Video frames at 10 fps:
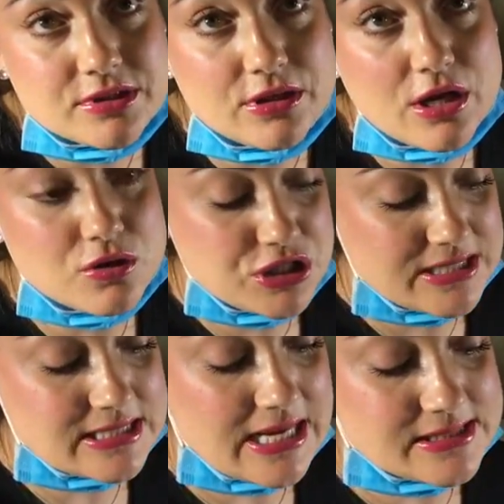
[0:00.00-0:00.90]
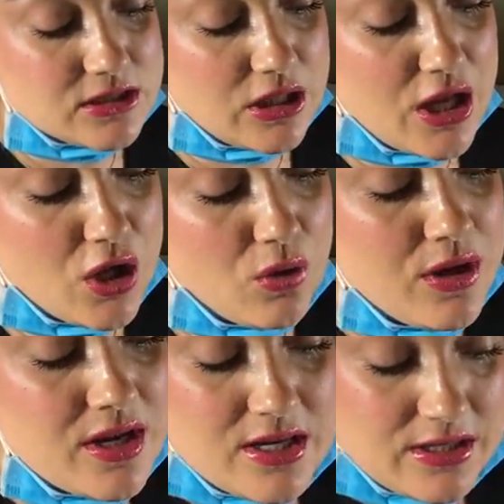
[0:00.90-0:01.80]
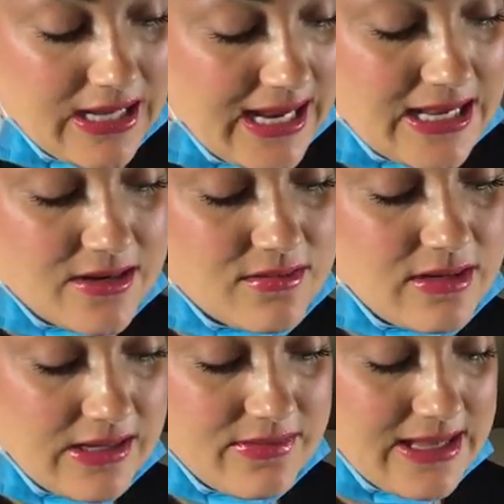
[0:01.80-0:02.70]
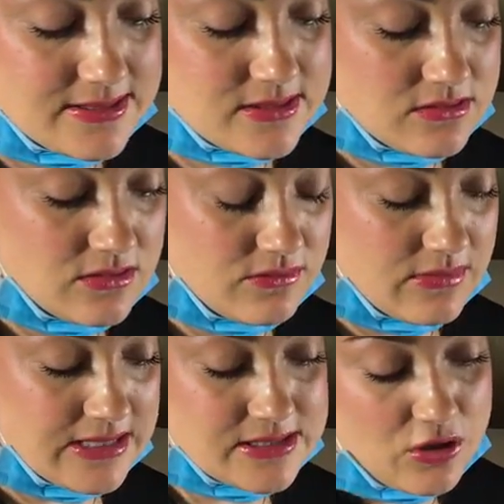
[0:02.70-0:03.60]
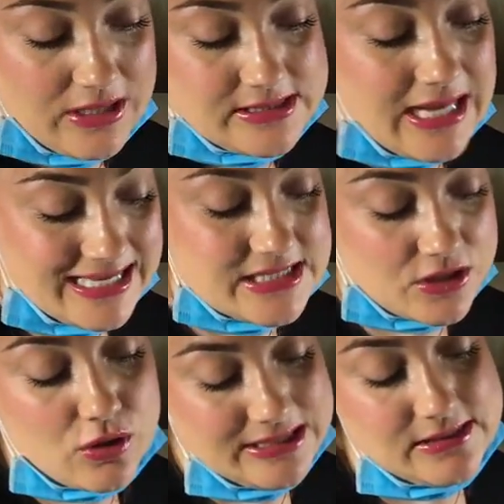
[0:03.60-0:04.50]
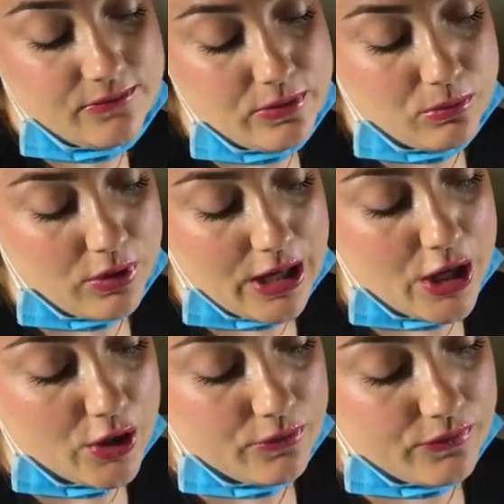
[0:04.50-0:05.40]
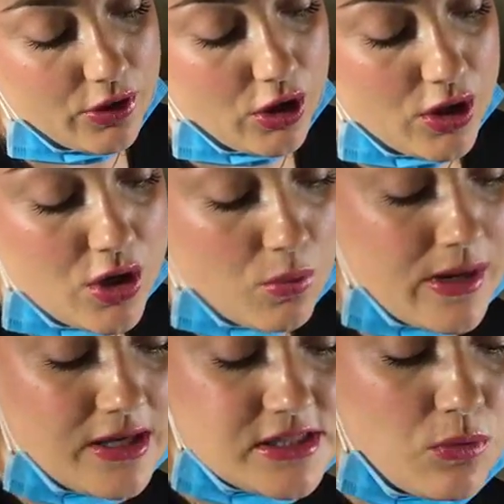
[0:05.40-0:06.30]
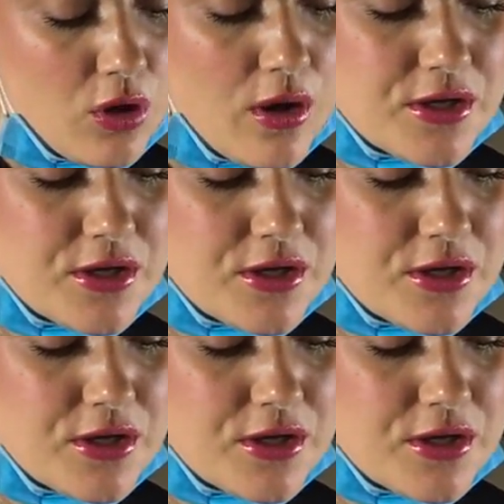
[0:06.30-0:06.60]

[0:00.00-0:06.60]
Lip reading: She has a nice glow, and that's as aggressive we will go for her. We also will go